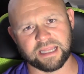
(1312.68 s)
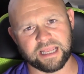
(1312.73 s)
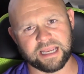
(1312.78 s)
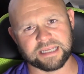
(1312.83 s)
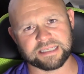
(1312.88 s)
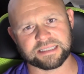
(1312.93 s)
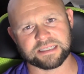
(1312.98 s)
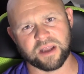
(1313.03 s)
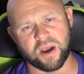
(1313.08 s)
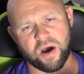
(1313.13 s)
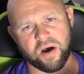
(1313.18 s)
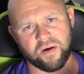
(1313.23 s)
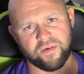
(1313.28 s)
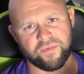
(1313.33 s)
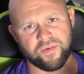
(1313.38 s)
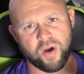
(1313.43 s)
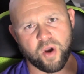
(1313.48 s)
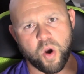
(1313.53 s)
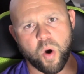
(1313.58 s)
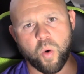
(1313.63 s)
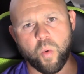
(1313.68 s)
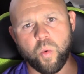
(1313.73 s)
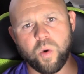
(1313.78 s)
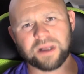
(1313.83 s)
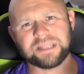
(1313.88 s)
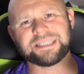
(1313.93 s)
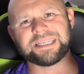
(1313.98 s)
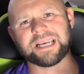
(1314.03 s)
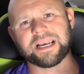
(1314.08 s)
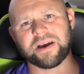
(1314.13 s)
list of
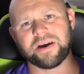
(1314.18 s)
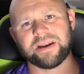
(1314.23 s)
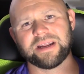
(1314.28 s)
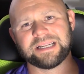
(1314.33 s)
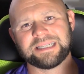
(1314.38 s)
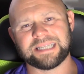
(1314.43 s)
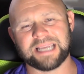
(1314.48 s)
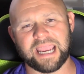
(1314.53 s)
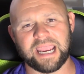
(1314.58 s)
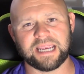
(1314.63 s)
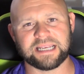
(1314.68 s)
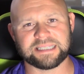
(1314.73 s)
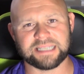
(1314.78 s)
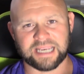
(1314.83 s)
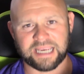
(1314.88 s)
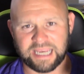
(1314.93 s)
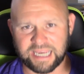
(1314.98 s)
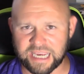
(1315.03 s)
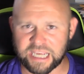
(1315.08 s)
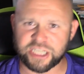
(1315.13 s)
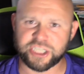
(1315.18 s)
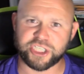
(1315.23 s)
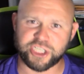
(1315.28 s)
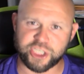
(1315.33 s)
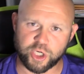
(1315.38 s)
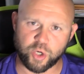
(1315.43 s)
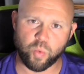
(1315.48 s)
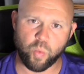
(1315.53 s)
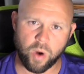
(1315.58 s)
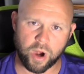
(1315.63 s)
what's it going to take to get
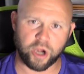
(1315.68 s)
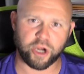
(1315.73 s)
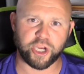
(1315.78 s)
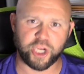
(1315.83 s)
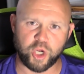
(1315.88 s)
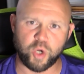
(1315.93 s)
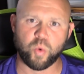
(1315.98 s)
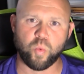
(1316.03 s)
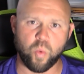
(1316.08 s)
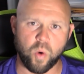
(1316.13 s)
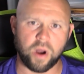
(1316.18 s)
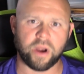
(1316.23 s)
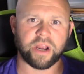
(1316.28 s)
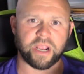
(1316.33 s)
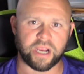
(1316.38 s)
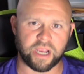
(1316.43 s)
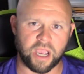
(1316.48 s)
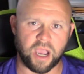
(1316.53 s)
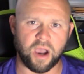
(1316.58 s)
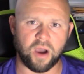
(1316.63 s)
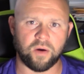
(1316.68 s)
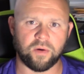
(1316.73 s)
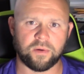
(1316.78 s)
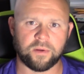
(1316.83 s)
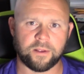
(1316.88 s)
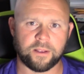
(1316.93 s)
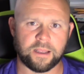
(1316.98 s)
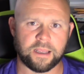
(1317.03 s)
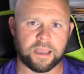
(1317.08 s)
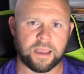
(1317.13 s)
you where you want to go,
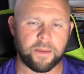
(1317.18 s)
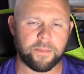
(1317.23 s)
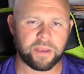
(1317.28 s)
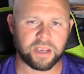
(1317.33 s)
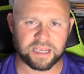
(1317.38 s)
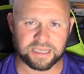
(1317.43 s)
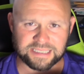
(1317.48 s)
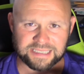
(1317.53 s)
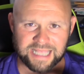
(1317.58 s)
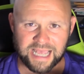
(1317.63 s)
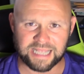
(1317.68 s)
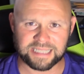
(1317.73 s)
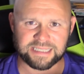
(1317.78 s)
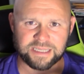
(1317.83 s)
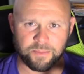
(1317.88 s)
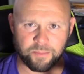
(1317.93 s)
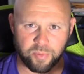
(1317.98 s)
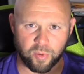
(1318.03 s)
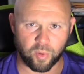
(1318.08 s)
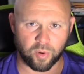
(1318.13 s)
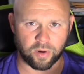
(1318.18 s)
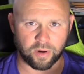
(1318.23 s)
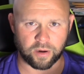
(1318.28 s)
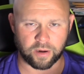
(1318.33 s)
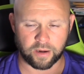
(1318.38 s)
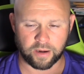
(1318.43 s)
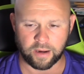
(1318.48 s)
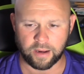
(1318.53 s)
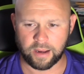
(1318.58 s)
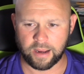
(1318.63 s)
because that's important.
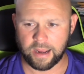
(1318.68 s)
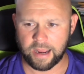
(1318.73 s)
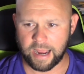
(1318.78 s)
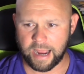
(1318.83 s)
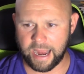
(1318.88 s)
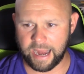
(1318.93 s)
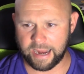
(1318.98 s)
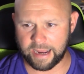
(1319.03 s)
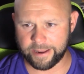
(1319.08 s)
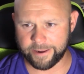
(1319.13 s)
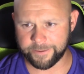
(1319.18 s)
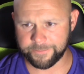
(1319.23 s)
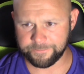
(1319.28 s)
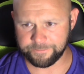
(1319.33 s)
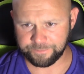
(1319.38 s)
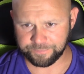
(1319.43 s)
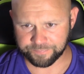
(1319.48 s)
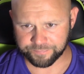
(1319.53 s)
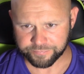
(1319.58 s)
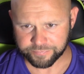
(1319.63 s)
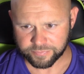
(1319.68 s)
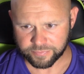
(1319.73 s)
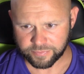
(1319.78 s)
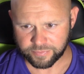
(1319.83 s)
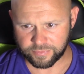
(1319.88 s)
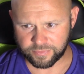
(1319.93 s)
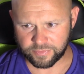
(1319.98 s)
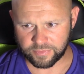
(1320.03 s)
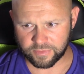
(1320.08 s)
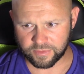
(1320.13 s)
And
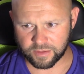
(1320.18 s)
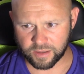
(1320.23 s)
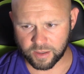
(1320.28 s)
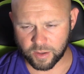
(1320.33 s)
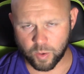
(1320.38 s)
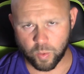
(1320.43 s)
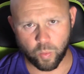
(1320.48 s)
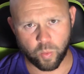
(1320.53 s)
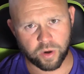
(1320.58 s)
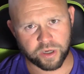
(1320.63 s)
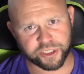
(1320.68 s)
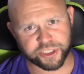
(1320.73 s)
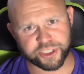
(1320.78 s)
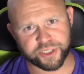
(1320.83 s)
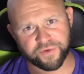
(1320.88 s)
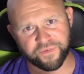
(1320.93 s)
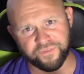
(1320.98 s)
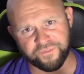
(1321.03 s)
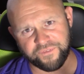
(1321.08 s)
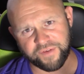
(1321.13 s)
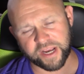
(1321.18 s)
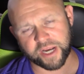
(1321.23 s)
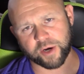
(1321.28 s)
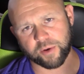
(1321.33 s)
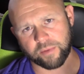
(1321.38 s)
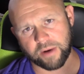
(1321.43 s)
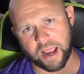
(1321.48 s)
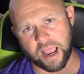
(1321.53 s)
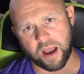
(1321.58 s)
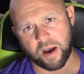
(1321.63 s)
once you
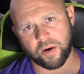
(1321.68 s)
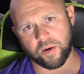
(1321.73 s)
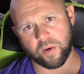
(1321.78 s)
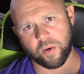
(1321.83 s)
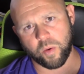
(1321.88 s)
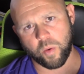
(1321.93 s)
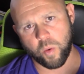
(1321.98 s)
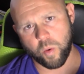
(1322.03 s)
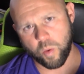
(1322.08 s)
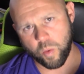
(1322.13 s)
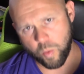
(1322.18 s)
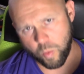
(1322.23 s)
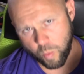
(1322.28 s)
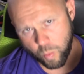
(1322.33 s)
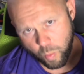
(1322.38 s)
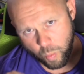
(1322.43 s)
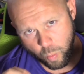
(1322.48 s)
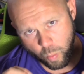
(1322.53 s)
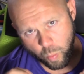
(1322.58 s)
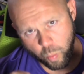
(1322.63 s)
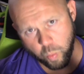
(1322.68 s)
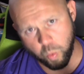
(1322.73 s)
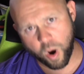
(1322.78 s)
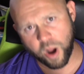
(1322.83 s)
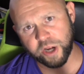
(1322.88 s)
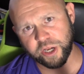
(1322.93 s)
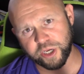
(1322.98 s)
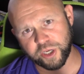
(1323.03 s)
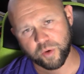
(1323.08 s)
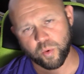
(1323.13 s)
figure out
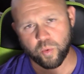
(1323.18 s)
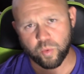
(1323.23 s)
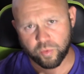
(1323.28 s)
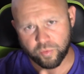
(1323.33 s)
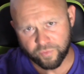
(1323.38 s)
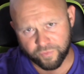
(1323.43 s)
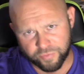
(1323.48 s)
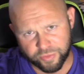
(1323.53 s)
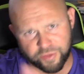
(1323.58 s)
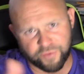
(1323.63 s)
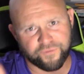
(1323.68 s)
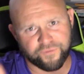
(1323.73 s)
what the